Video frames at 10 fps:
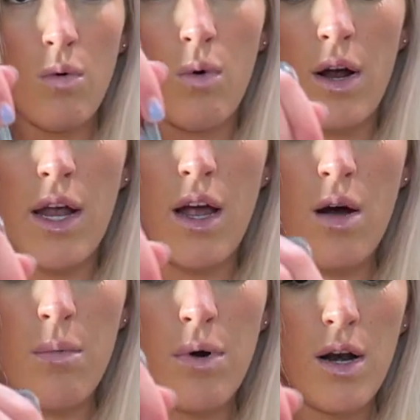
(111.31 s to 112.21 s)
working
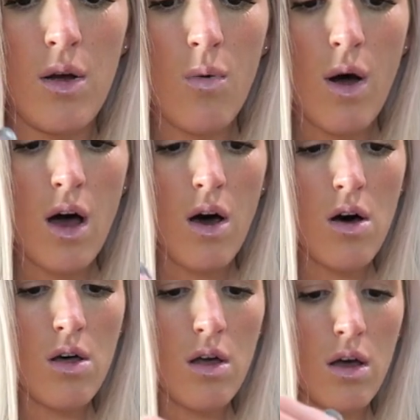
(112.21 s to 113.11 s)
out pretty
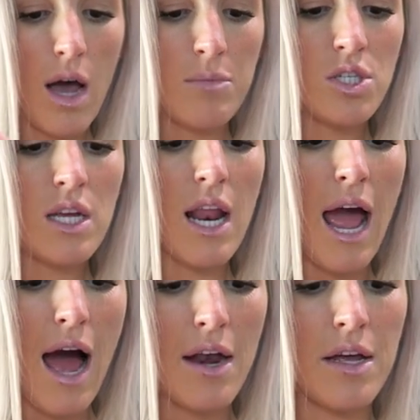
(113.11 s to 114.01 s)
well. I'm just gonna
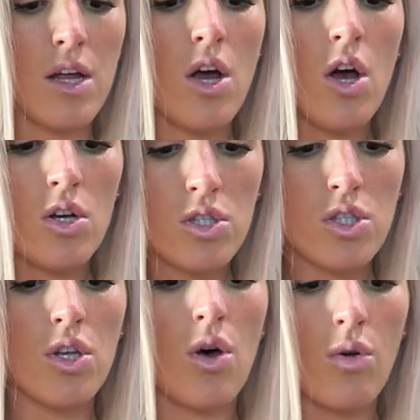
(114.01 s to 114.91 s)
add it
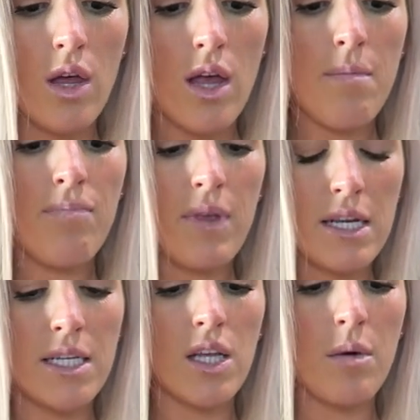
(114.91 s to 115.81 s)
slowly
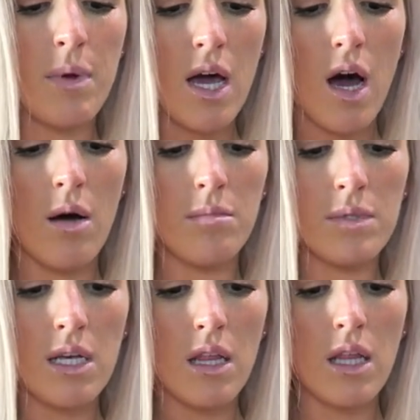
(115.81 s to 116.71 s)
until it
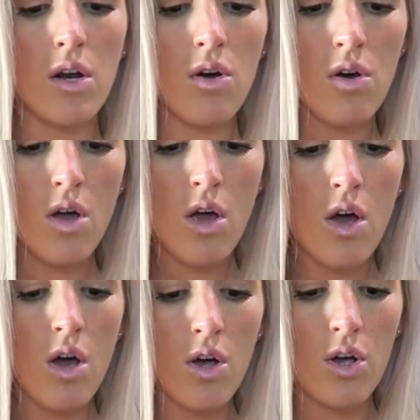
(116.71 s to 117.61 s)
becomes a little
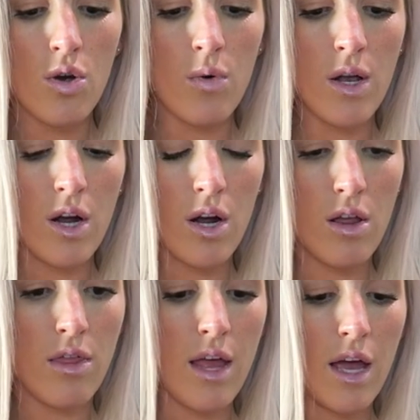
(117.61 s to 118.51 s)

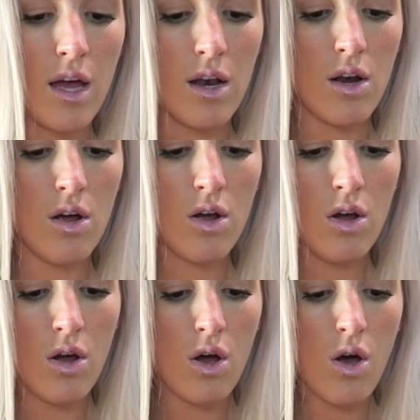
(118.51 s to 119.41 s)
gooier than
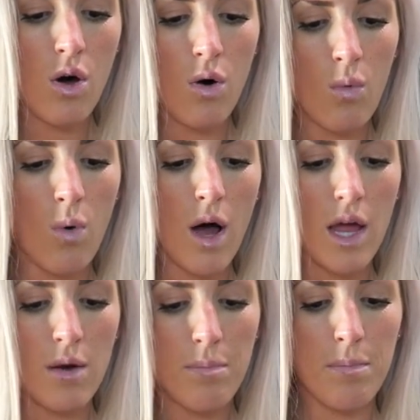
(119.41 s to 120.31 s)

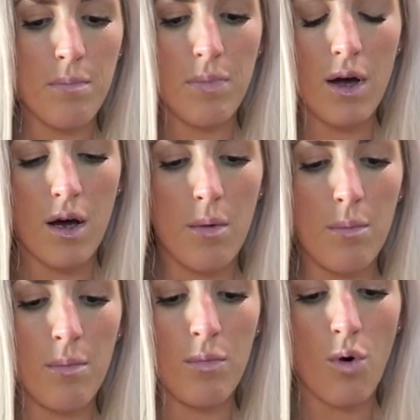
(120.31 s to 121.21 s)
what
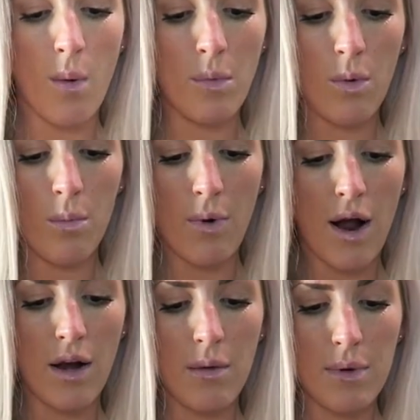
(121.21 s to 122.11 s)
normal
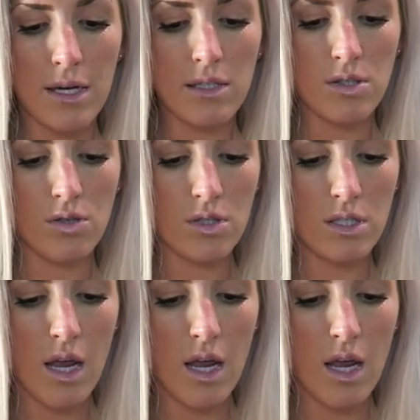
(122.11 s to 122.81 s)
brownie mix looks